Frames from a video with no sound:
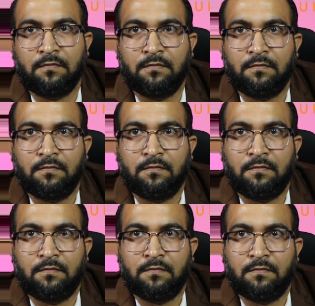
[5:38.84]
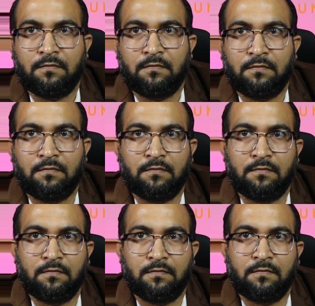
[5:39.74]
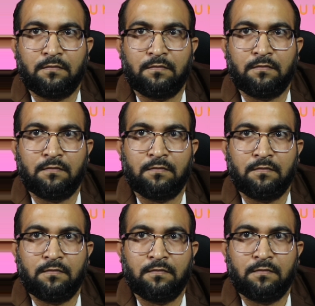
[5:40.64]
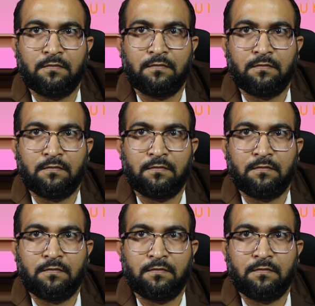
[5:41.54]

(not speaking)